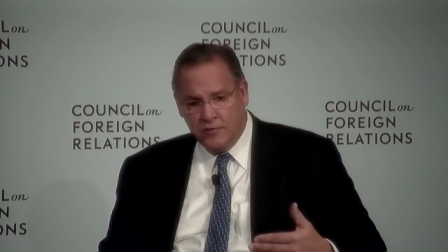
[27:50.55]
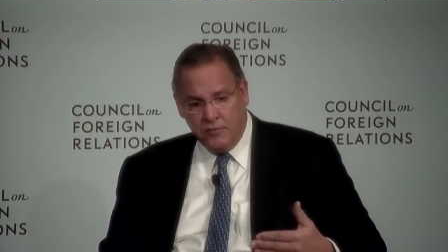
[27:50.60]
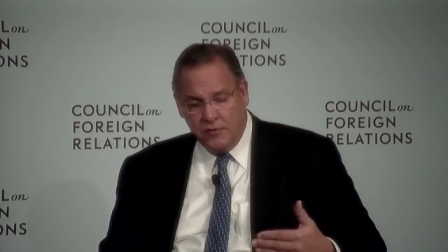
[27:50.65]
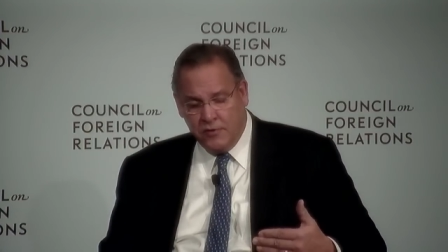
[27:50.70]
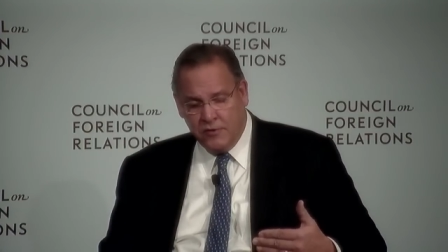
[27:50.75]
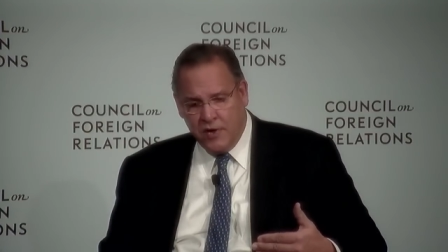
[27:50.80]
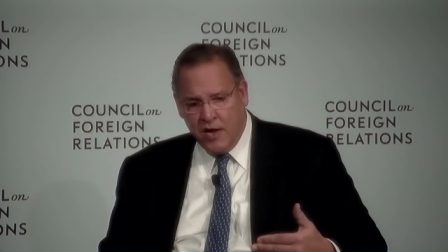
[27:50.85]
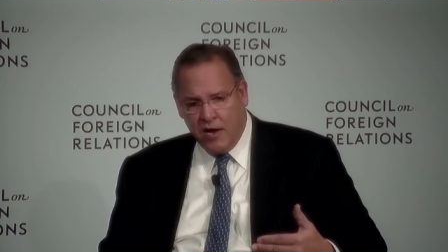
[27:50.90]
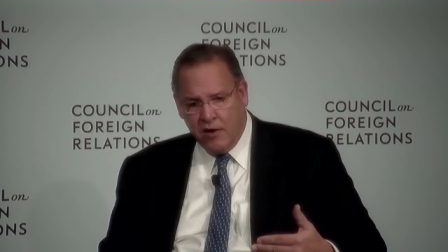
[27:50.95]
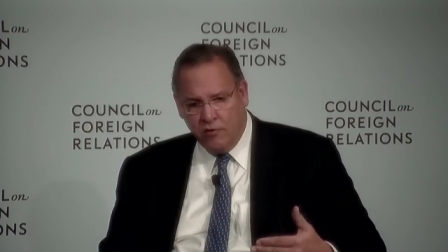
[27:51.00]

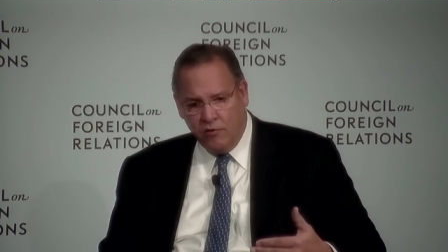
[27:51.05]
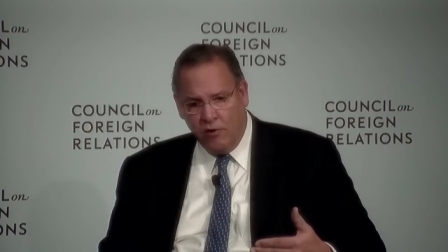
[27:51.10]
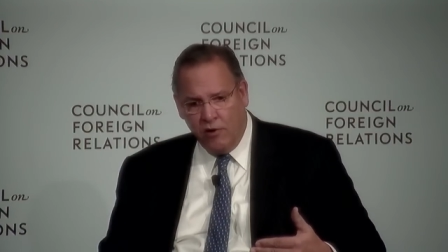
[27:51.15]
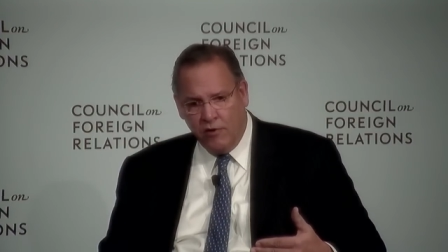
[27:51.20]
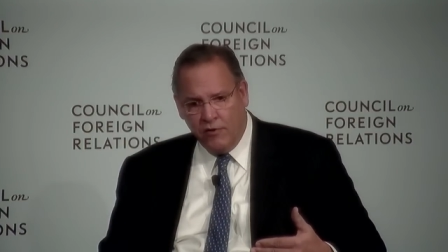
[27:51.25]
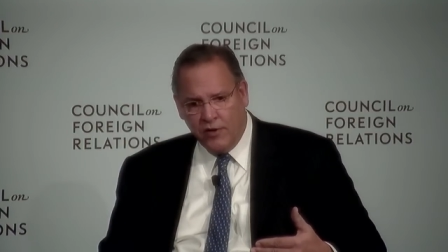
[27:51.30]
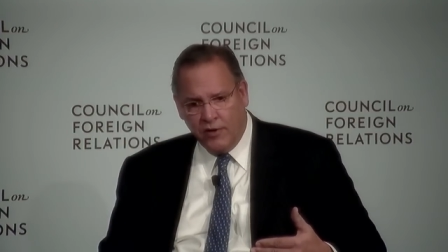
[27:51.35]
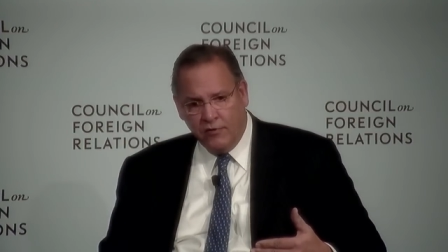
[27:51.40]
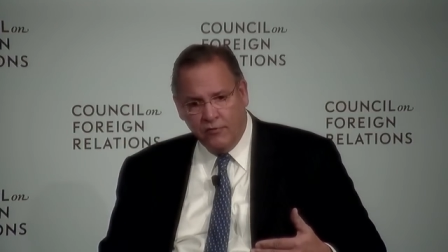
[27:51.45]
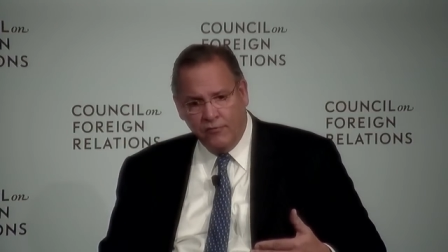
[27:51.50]
They're not at
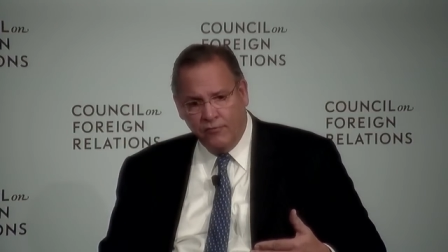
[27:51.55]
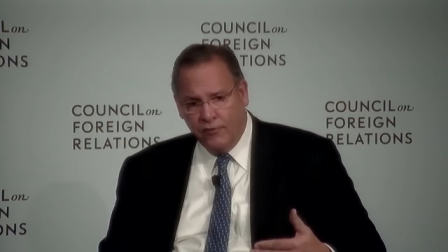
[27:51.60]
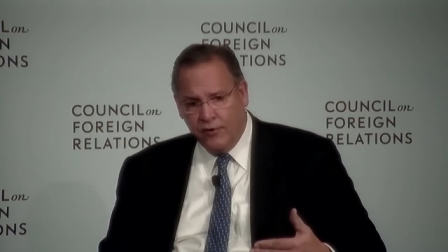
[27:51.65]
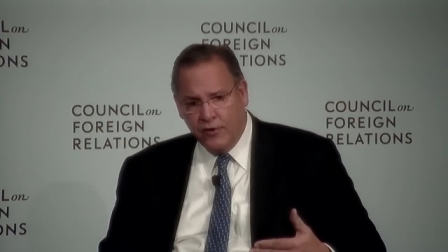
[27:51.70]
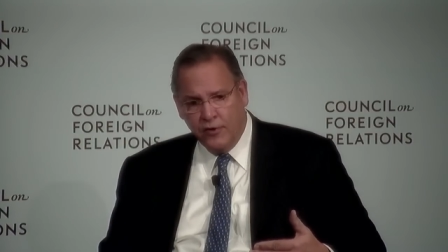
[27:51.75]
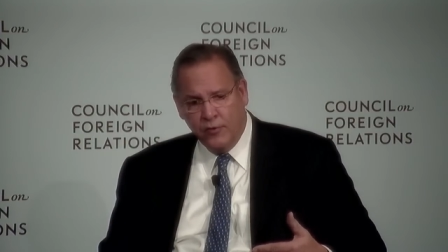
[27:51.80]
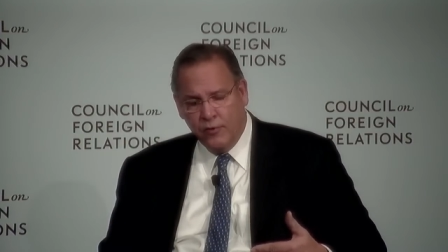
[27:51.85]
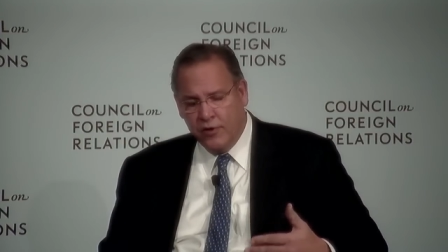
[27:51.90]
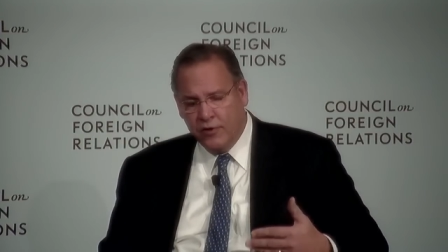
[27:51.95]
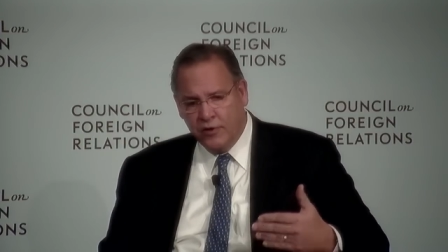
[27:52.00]
all. They're free to
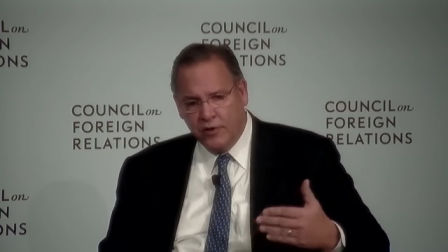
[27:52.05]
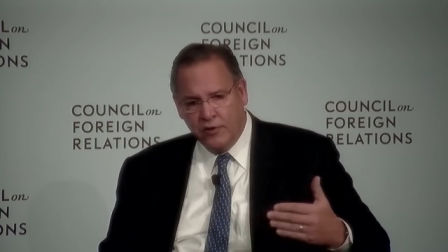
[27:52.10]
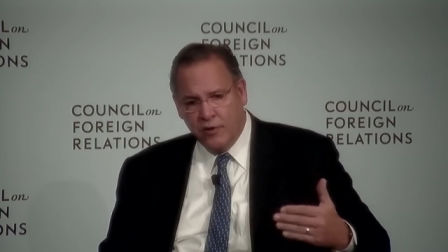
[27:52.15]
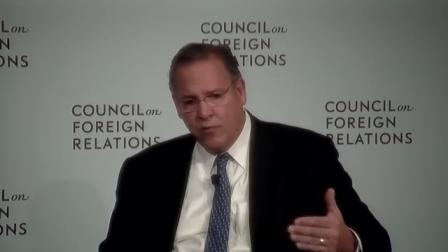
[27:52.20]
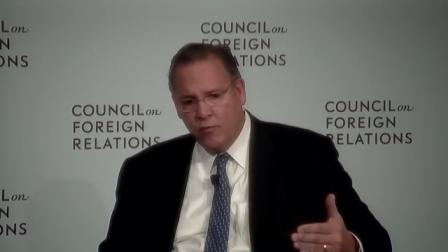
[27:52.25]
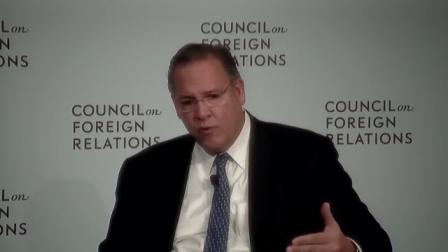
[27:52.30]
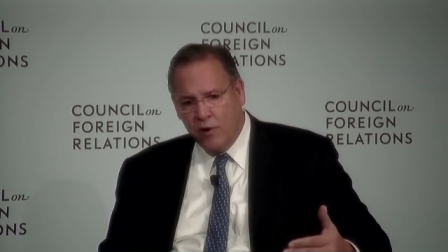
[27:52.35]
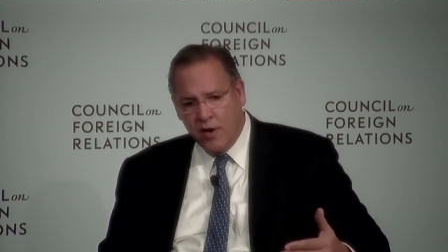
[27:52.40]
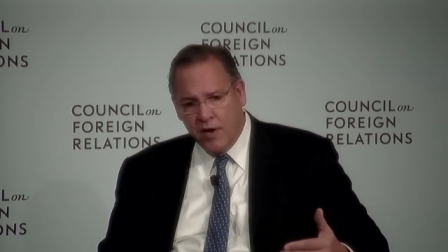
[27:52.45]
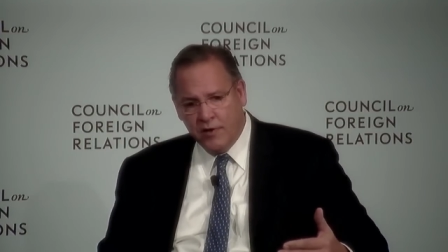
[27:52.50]
do anything they
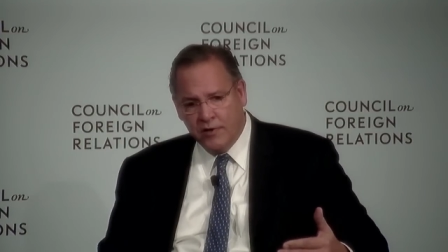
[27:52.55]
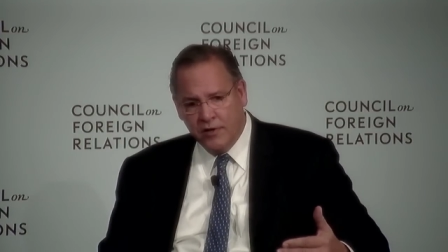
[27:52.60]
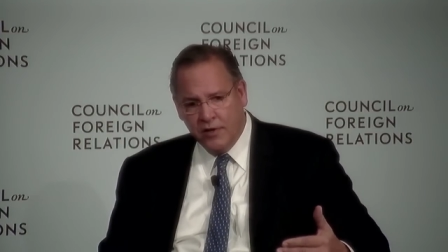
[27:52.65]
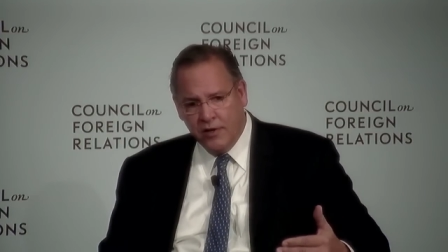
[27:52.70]
want.